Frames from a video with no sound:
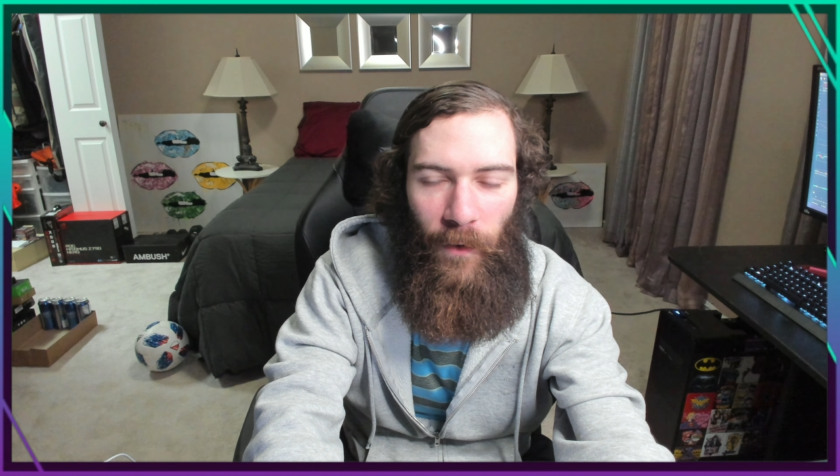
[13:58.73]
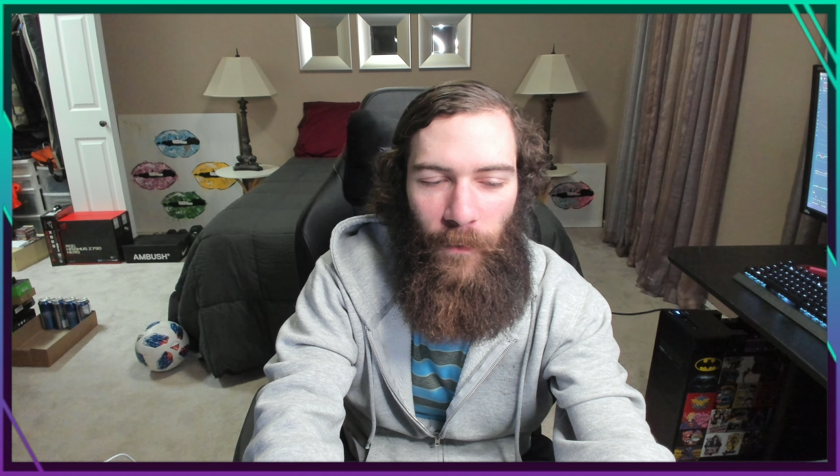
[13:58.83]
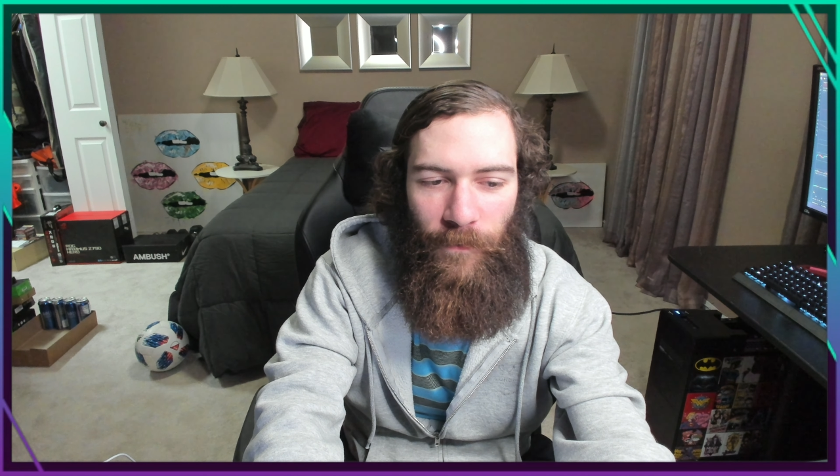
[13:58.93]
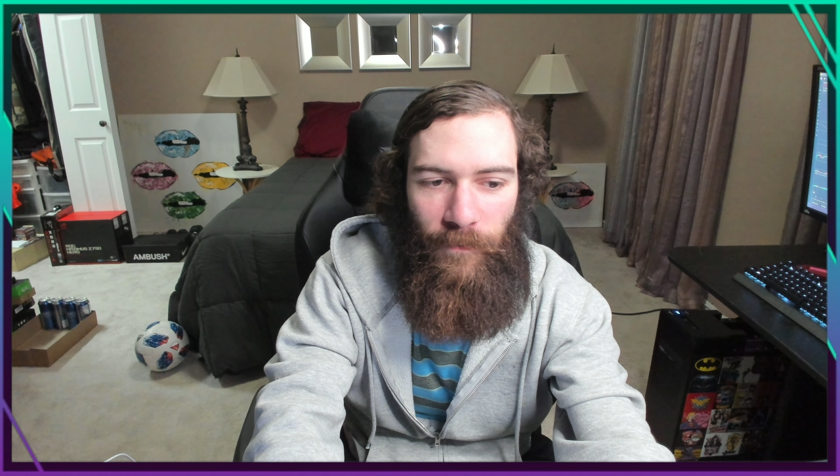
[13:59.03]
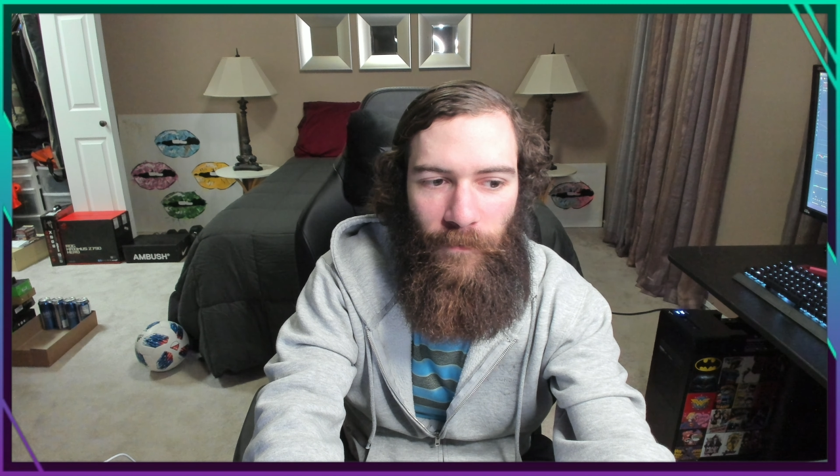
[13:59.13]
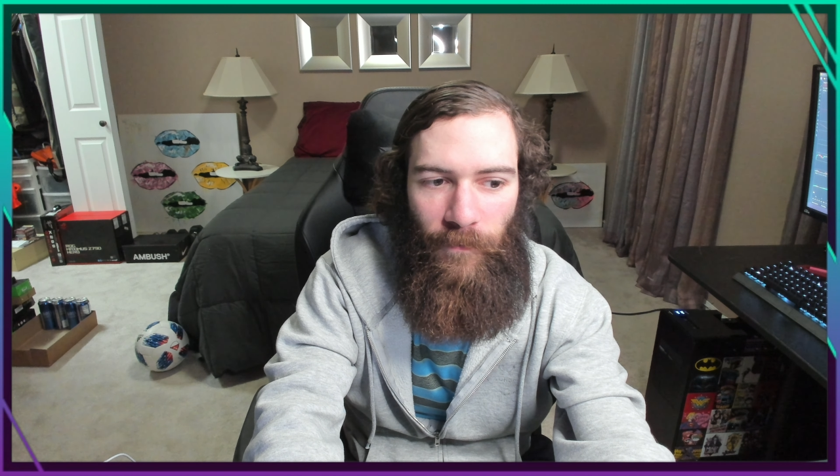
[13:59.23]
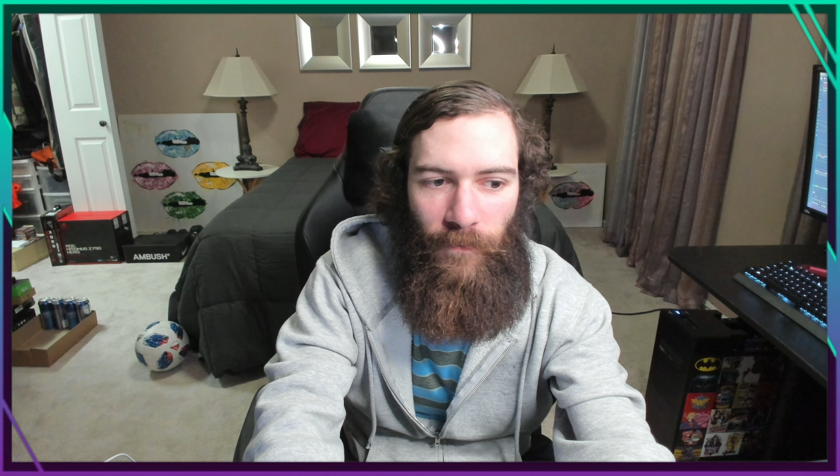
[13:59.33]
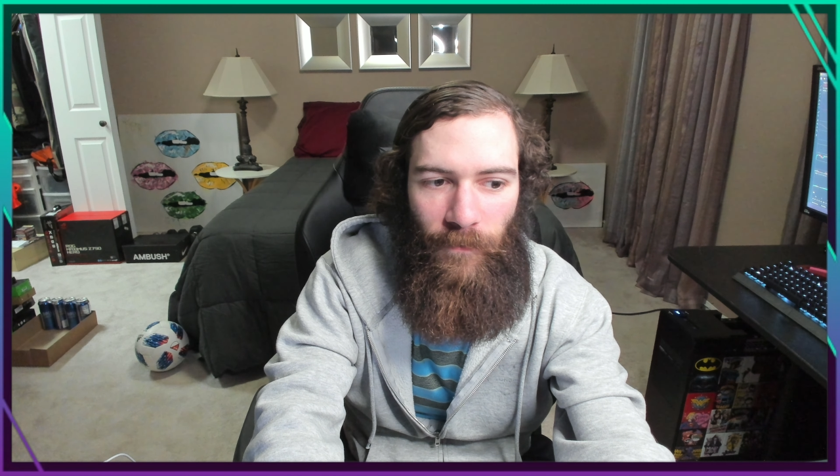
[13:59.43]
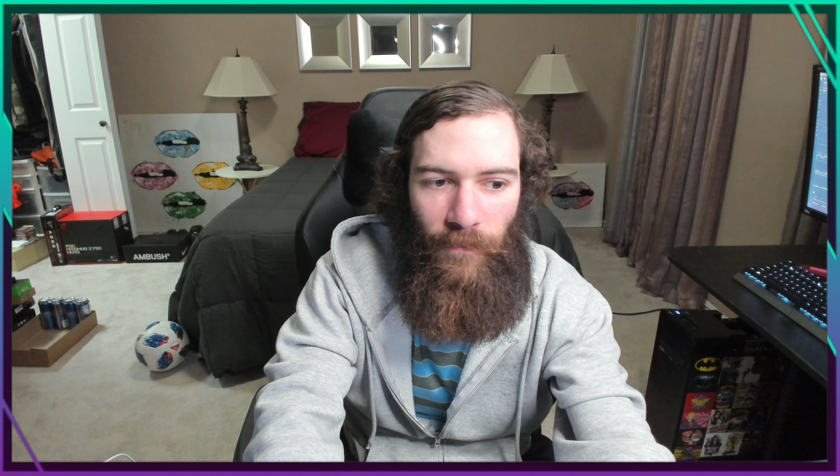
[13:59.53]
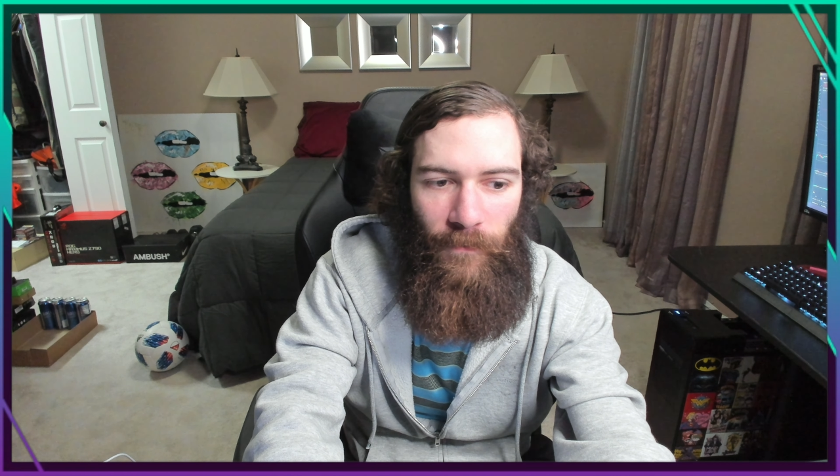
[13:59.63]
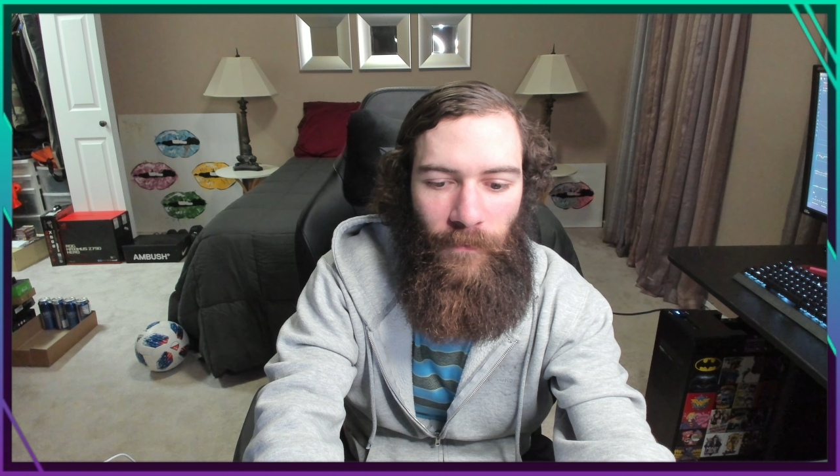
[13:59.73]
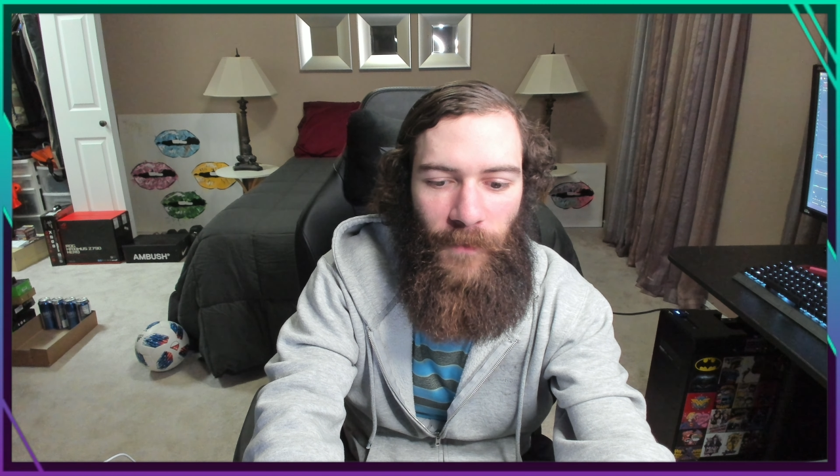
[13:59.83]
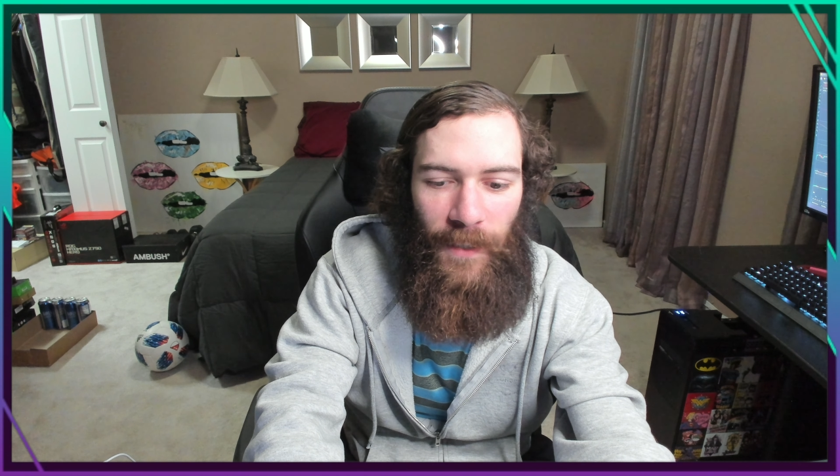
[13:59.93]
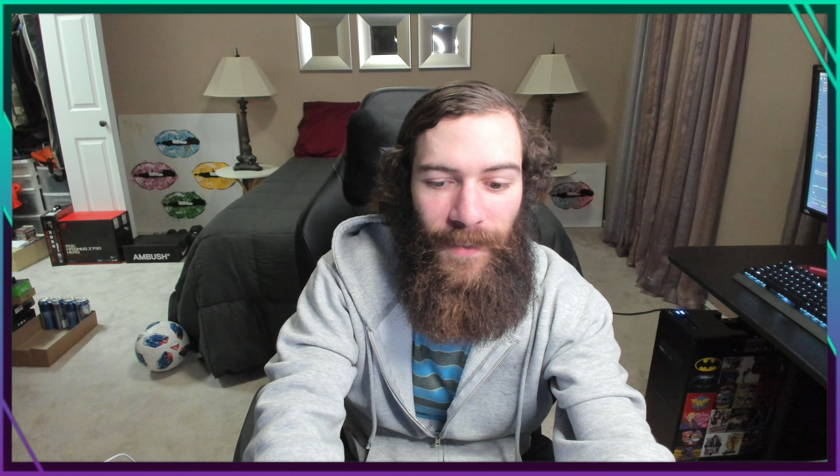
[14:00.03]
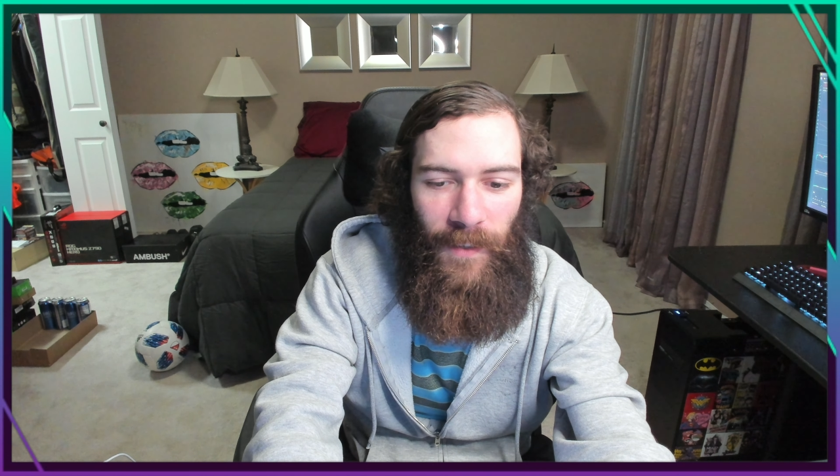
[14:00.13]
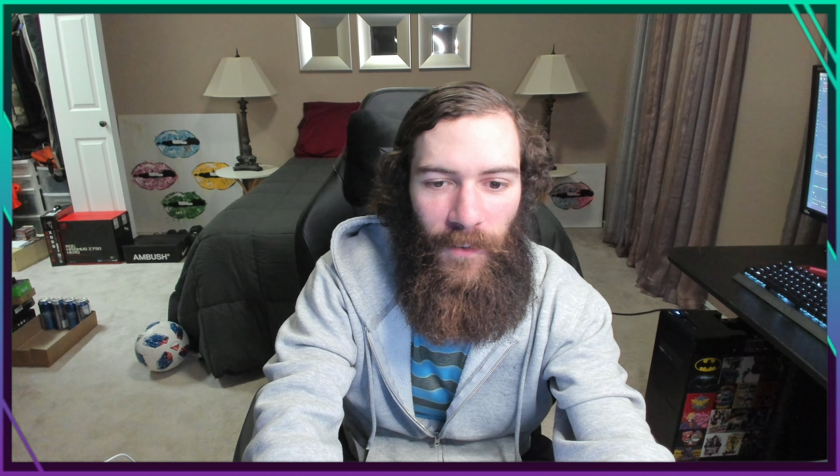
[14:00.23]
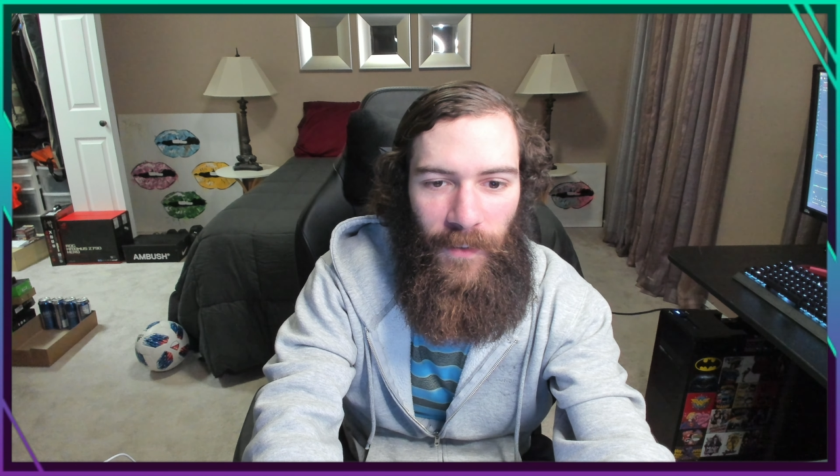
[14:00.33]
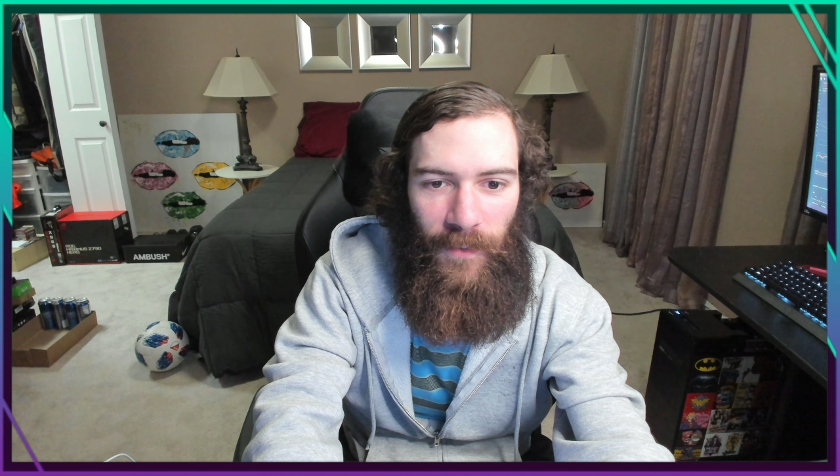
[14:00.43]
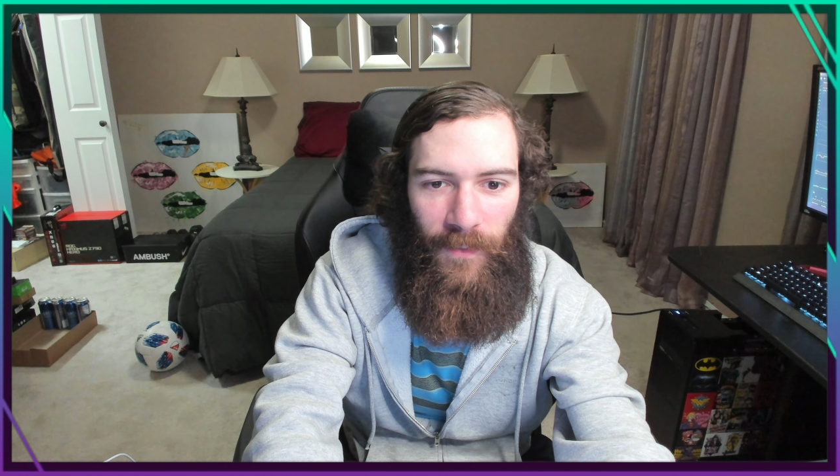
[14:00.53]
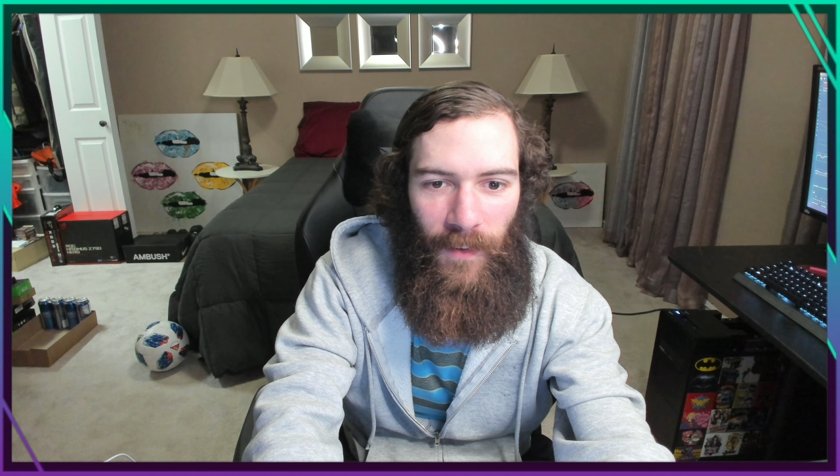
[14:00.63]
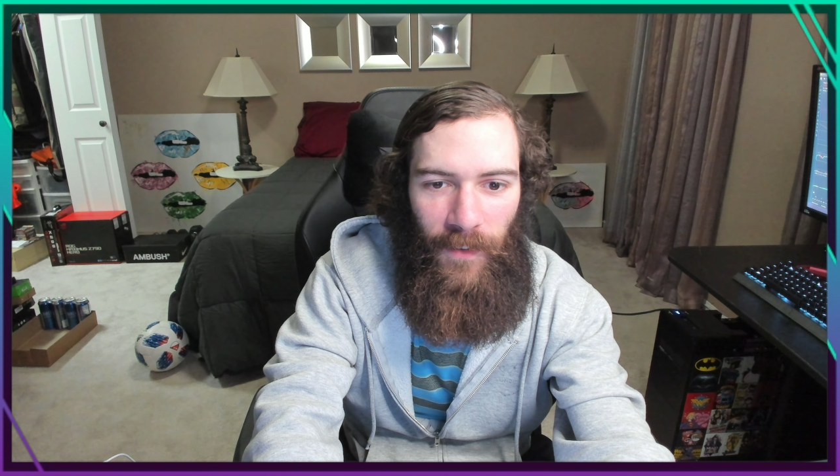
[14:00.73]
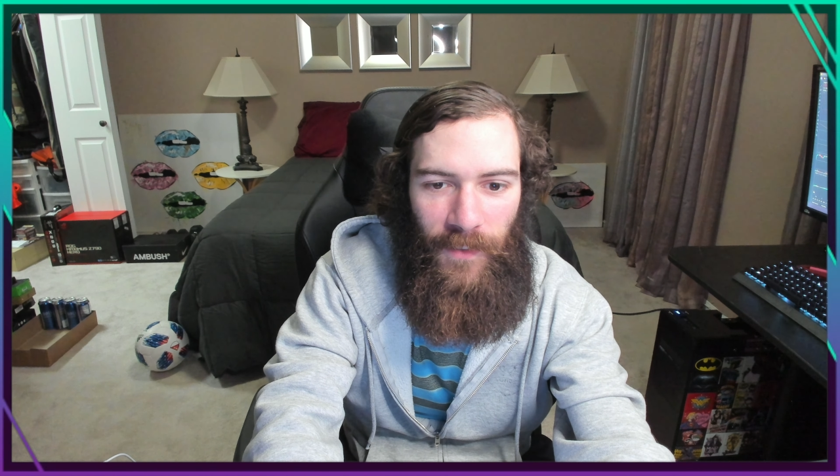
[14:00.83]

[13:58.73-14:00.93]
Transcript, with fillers: though. Cause I already already